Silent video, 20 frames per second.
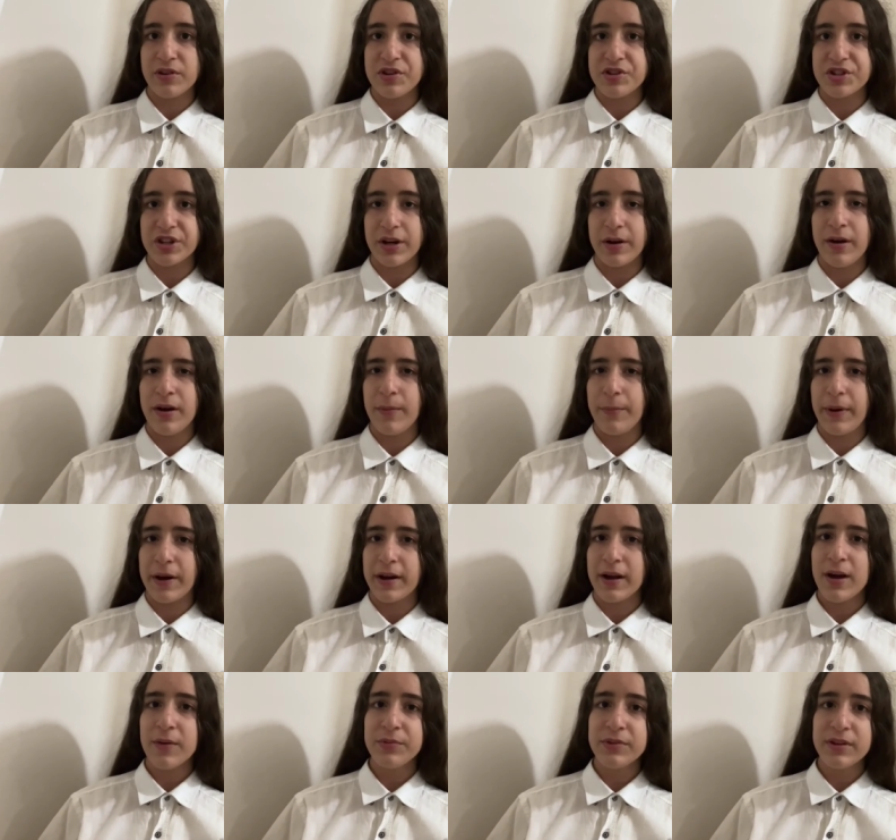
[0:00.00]
Asia. But
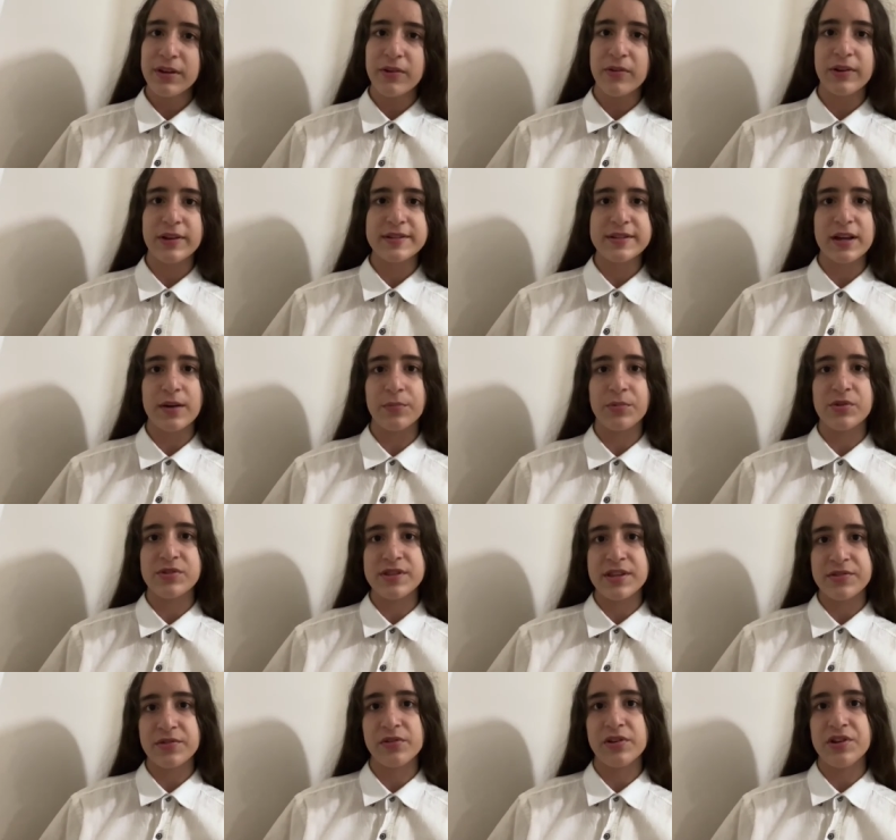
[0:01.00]
how did the Greeks come to
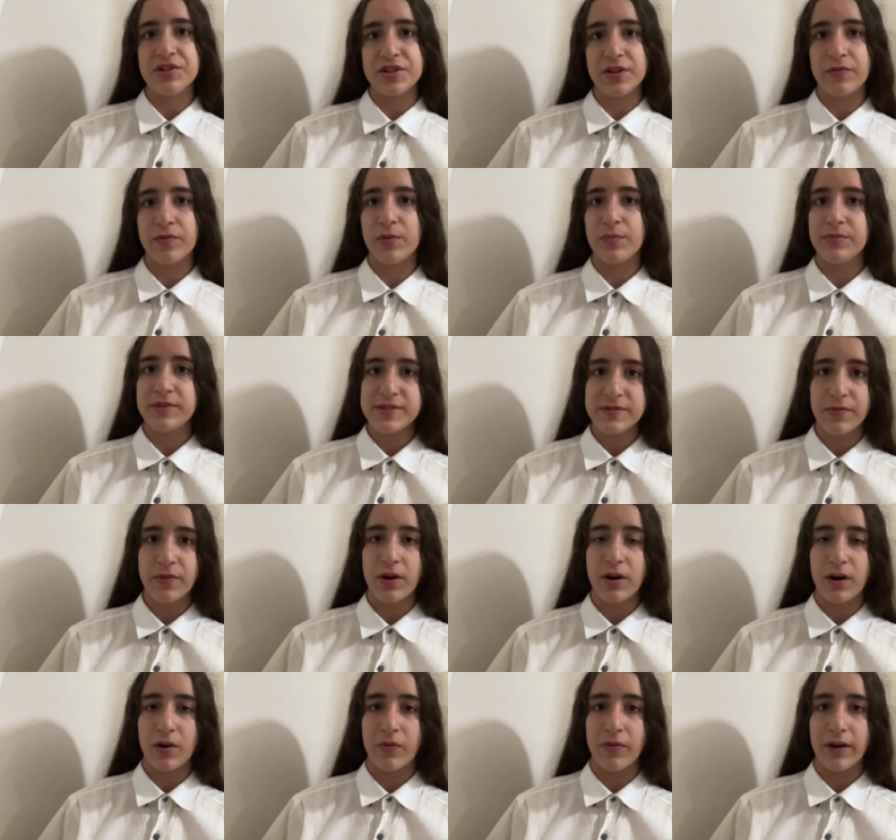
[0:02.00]
Central Asia from this
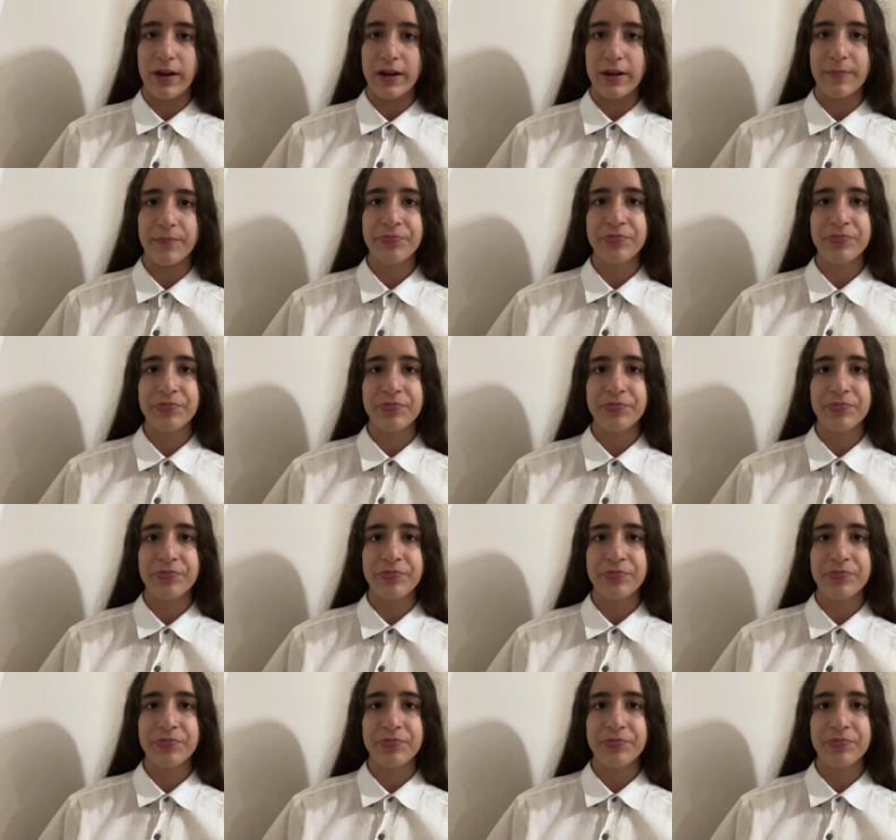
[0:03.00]
far away?